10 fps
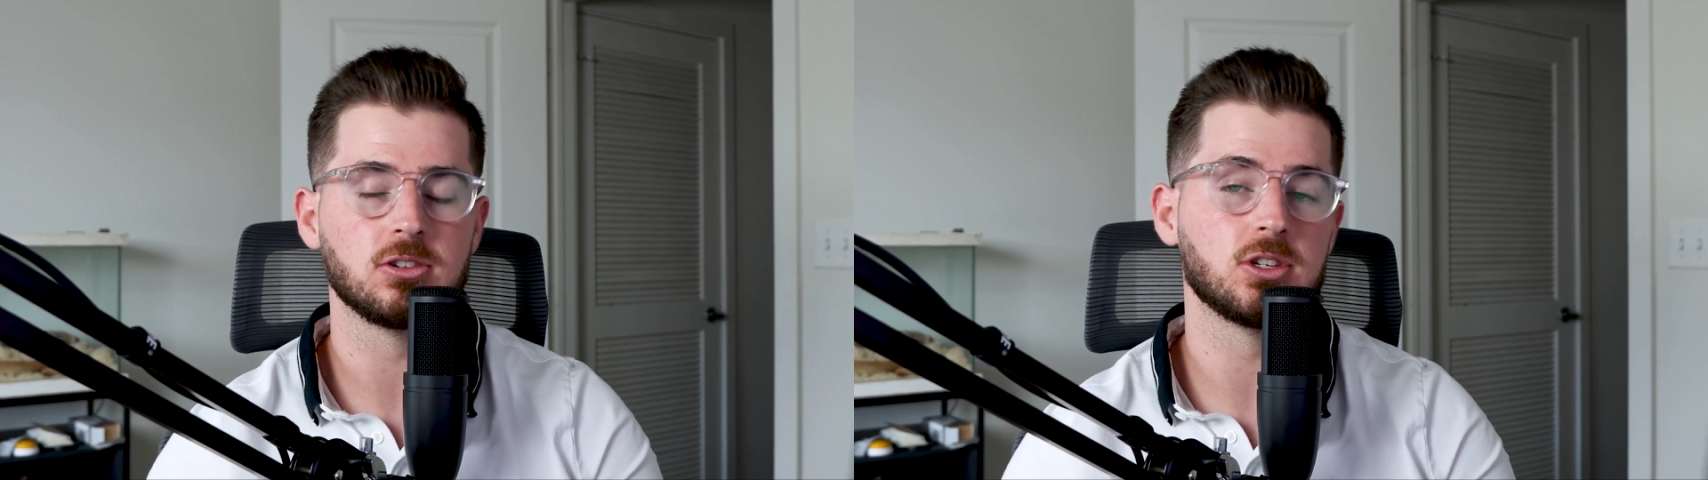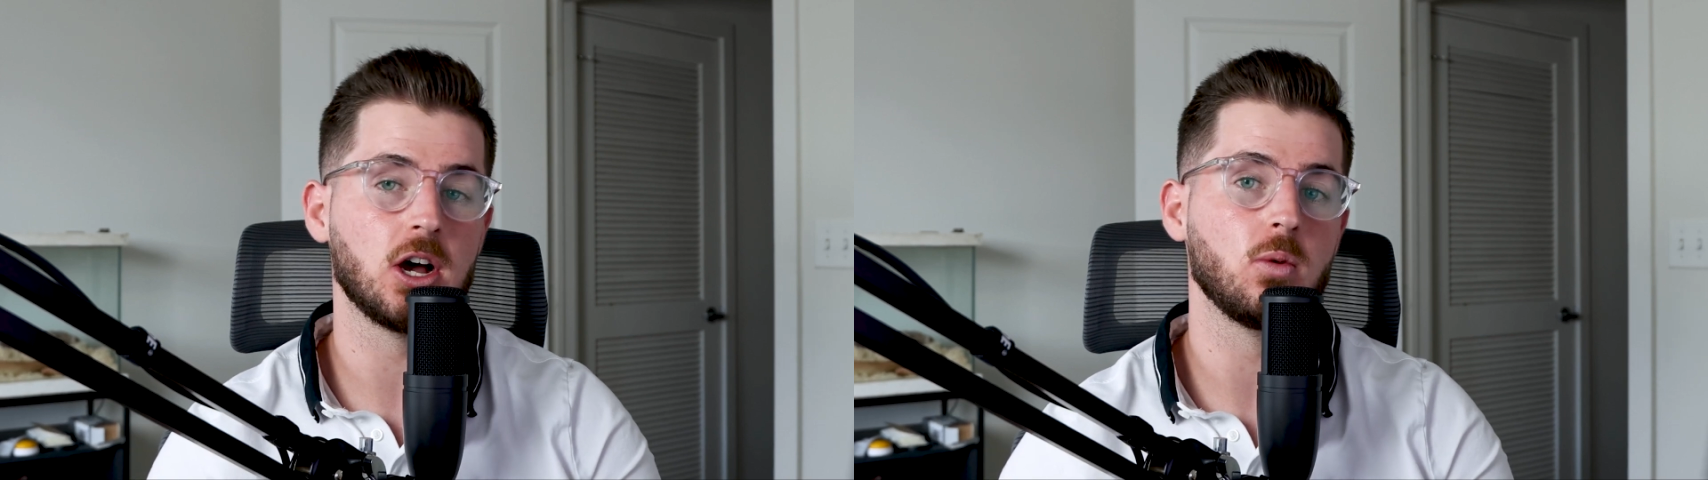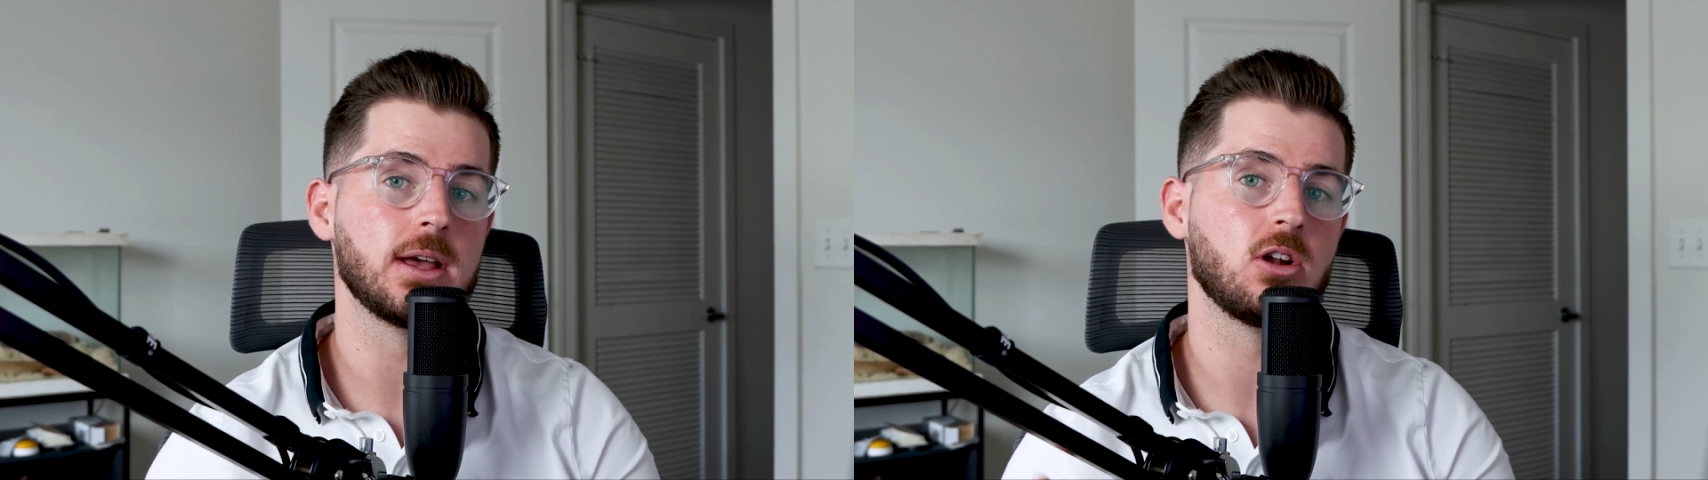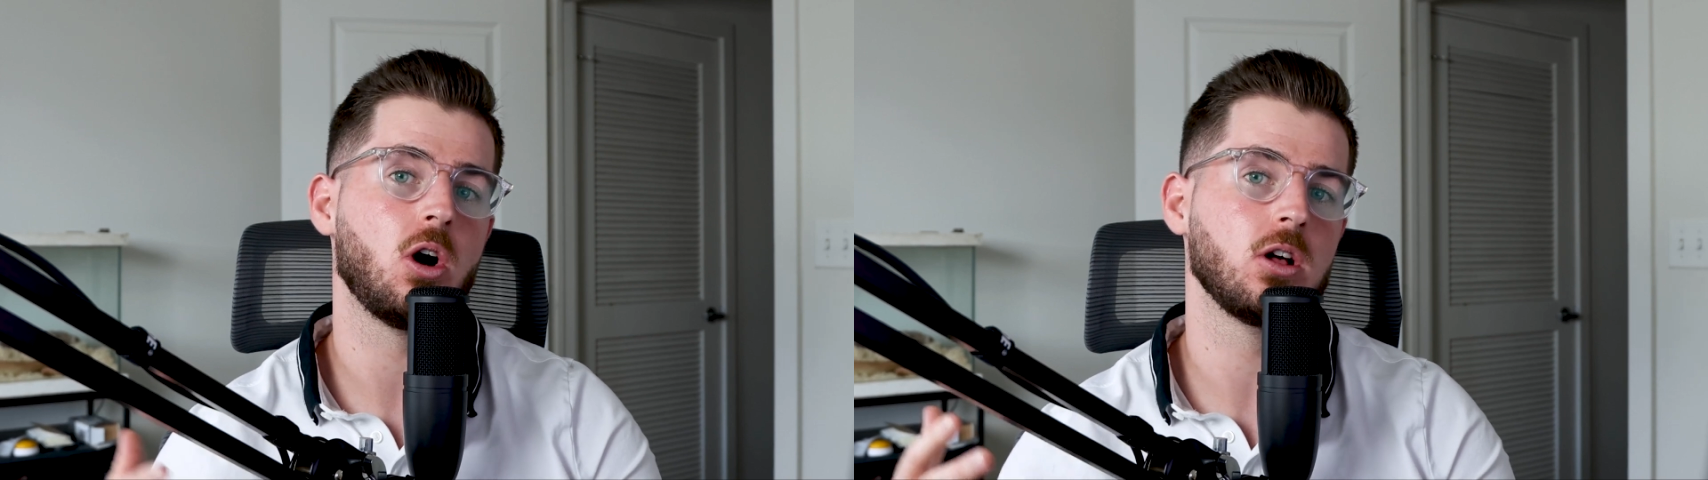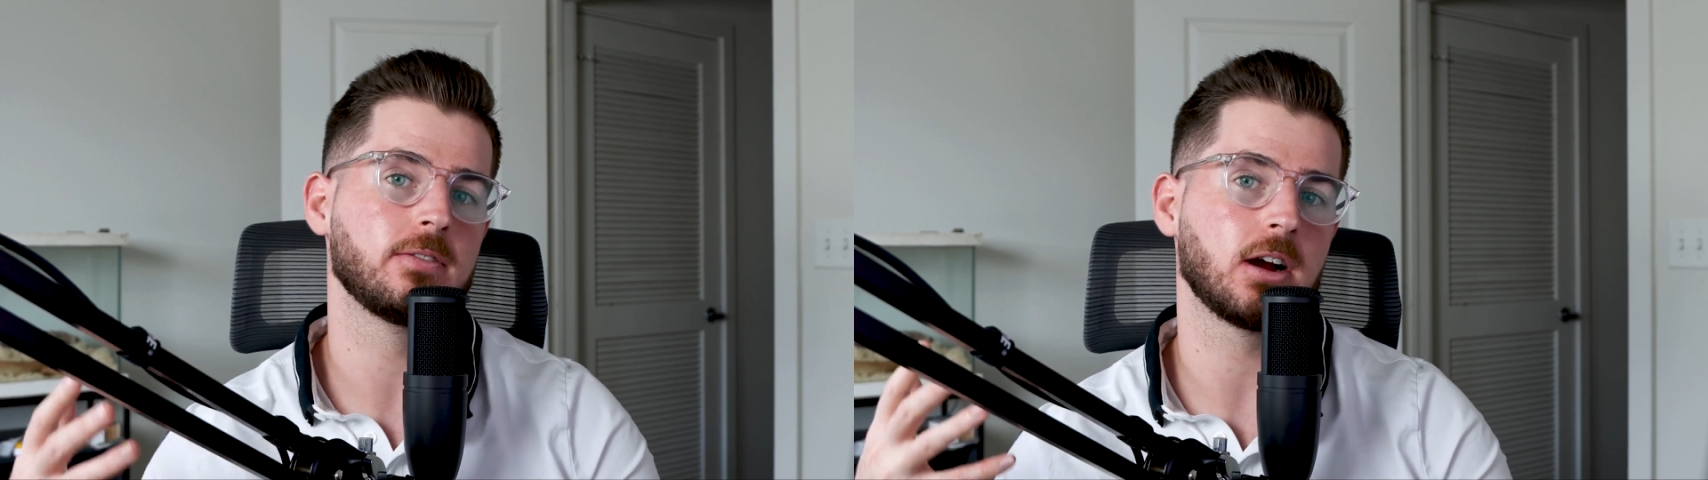So in
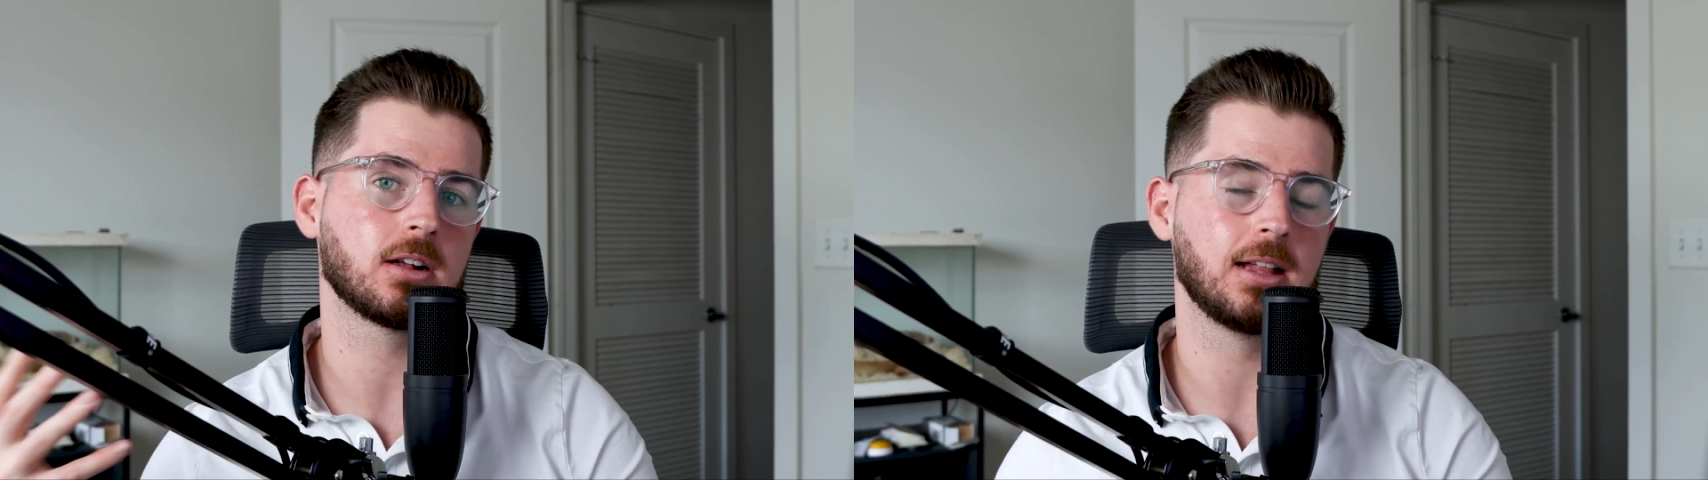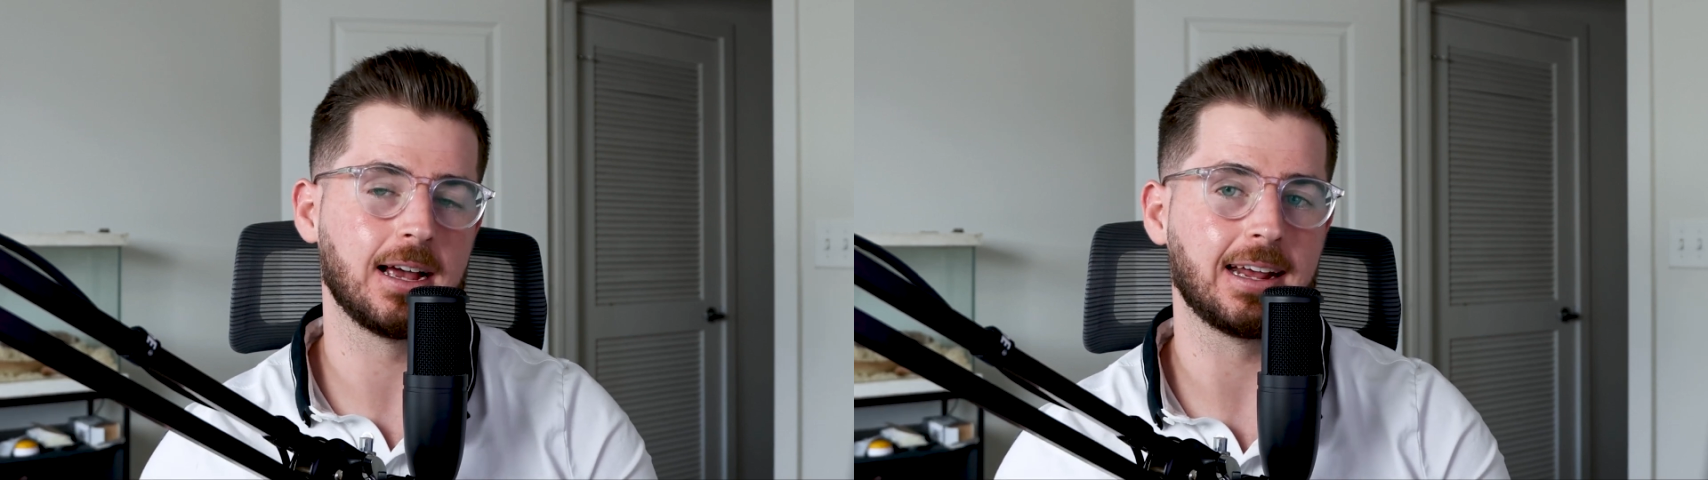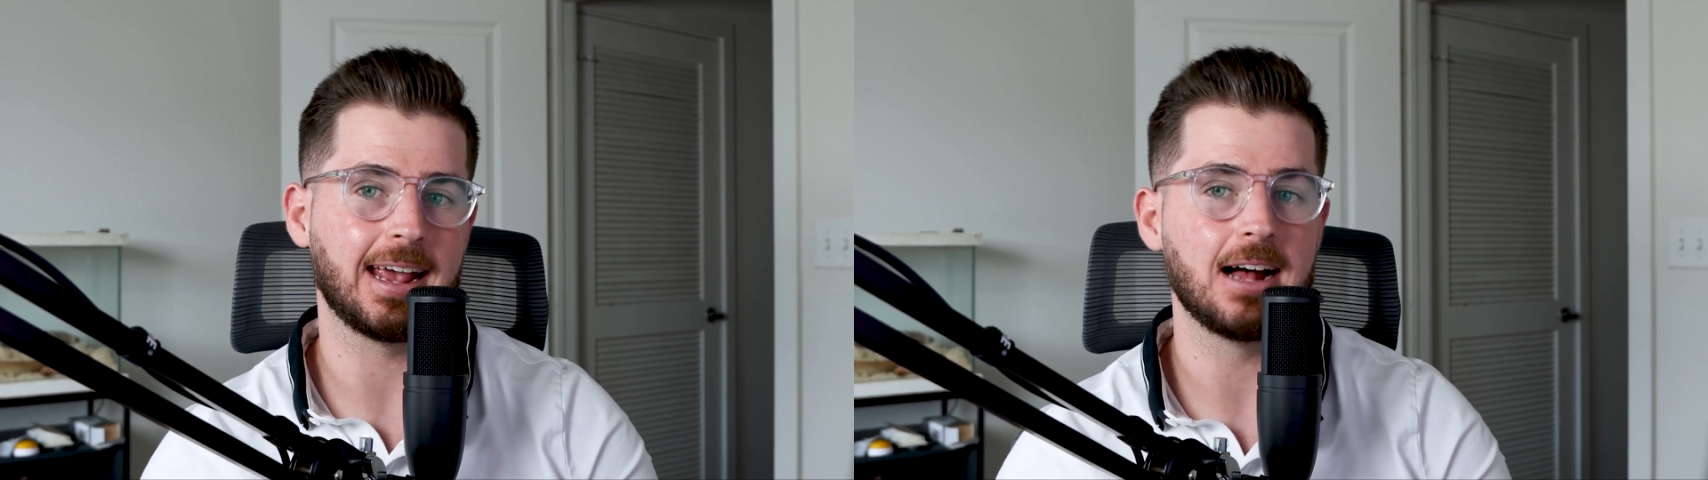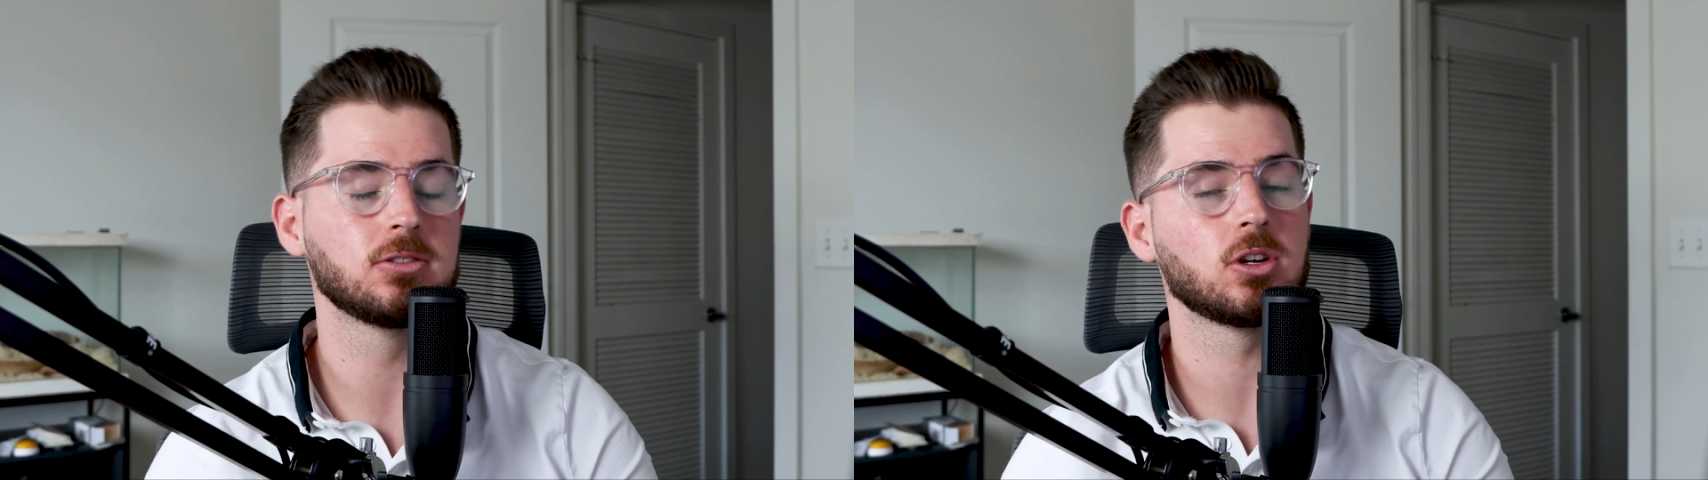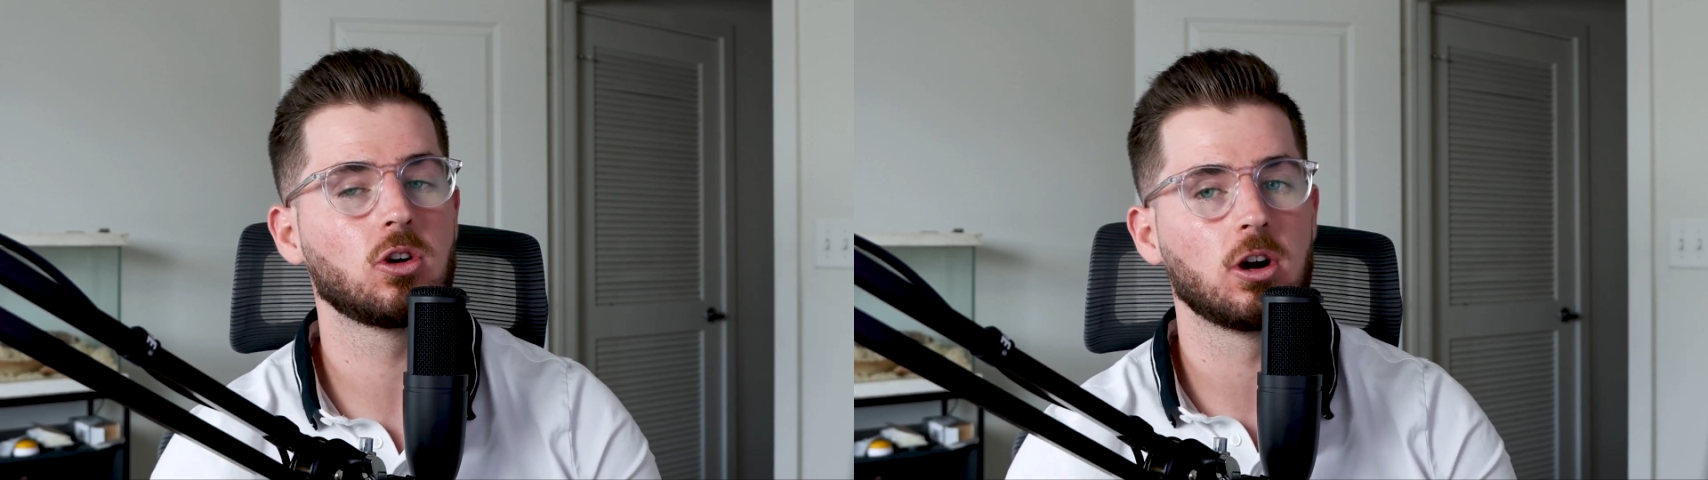all of our client
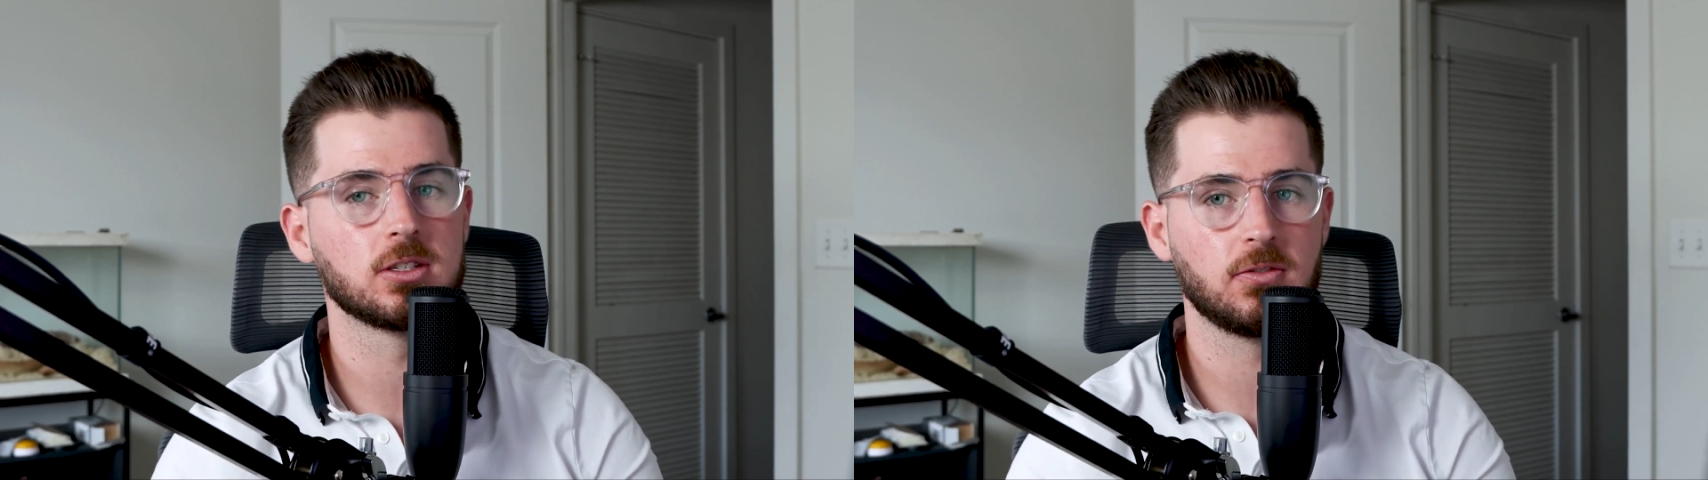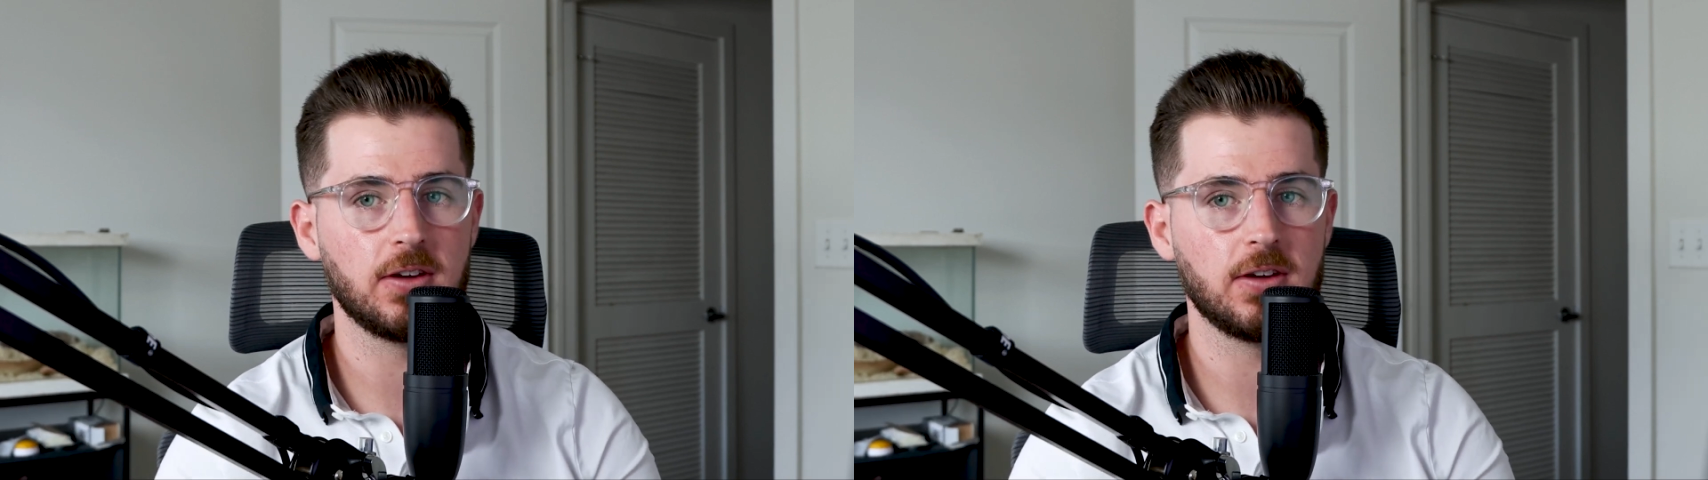accounts across